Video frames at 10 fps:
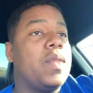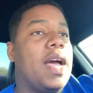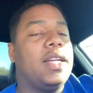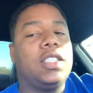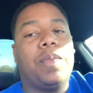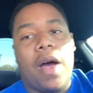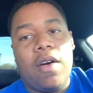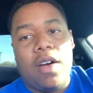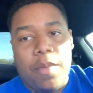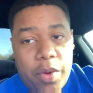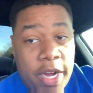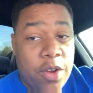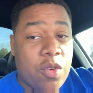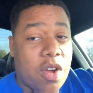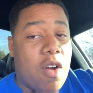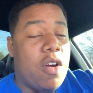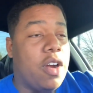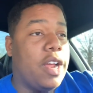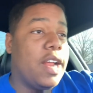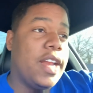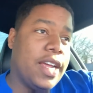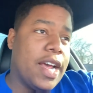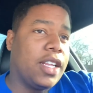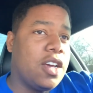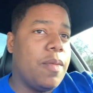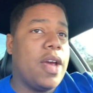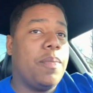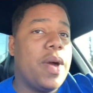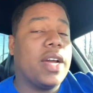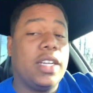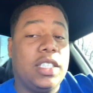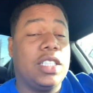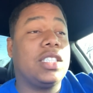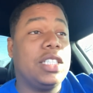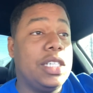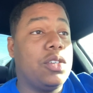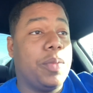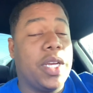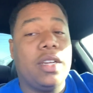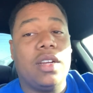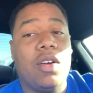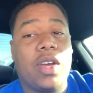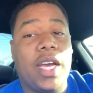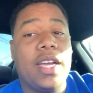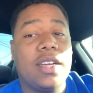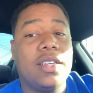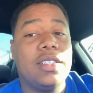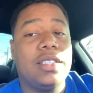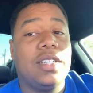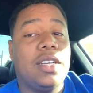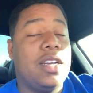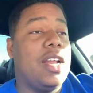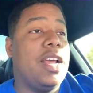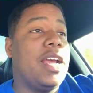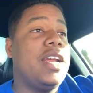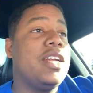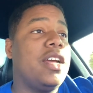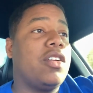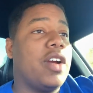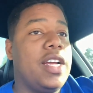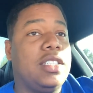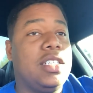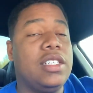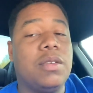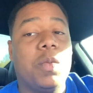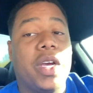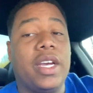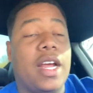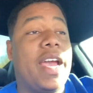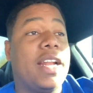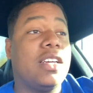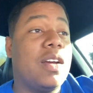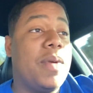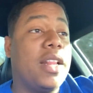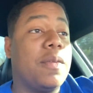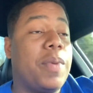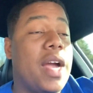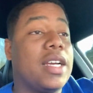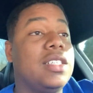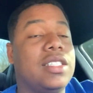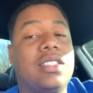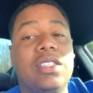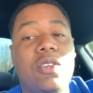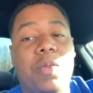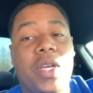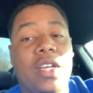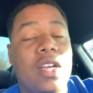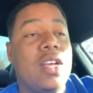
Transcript: I just bought a brand new car, and I did have to come out of pocket just a little bit, okay? It ain't nothing crazy, but I had to come out the pocket just a little bit,